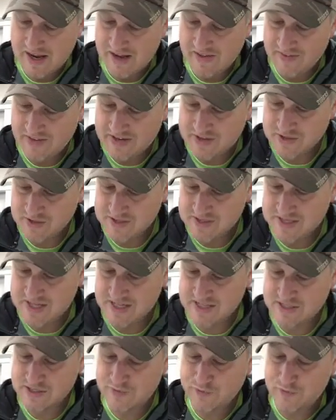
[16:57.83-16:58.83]
And they shall
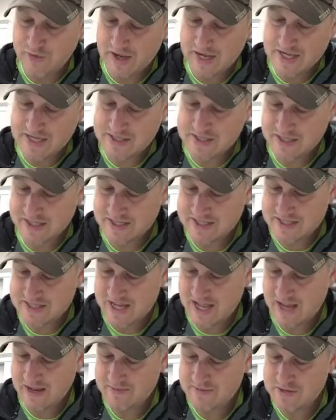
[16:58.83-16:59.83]
see his face, and his
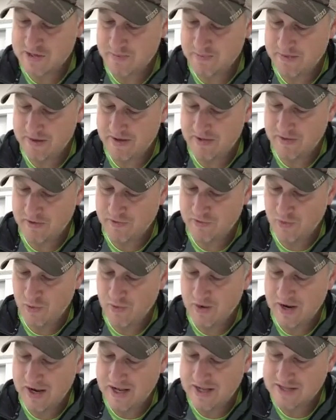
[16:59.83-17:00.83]
name shall be in their
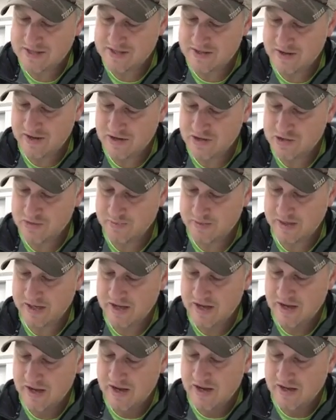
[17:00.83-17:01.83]
foreheads, and there shall be
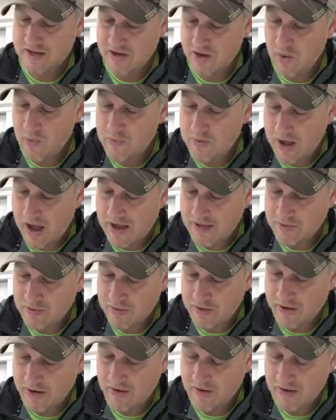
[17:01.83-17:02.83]
no night
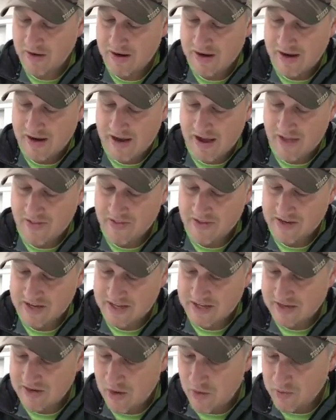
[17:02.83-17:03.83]
there and they
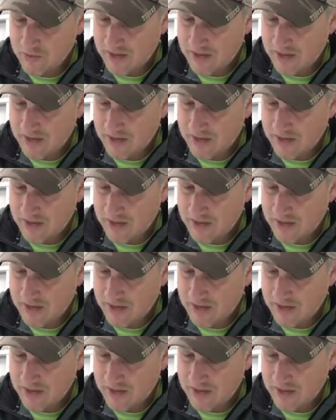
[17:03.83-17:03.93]
need no